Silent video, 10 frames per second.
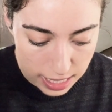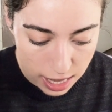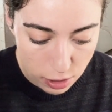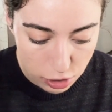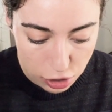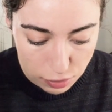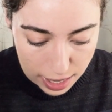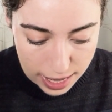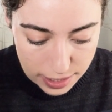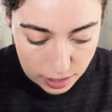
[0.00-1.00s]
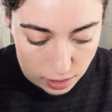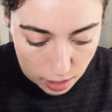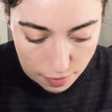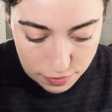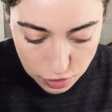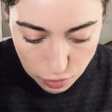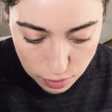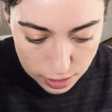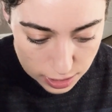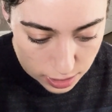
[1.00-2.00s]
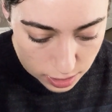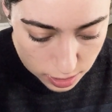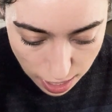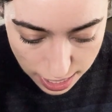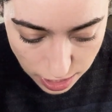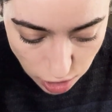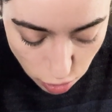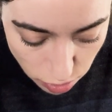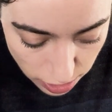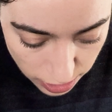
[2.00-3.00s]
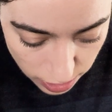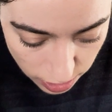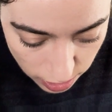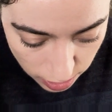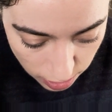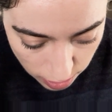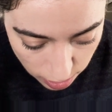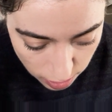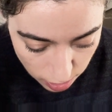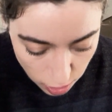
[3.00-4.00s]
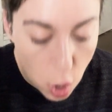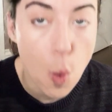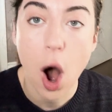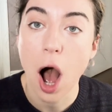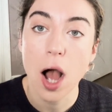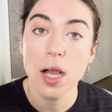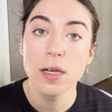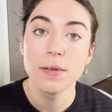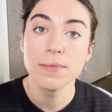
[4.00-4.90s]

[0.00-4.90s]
How to End a Love Story by Yulin Kuang.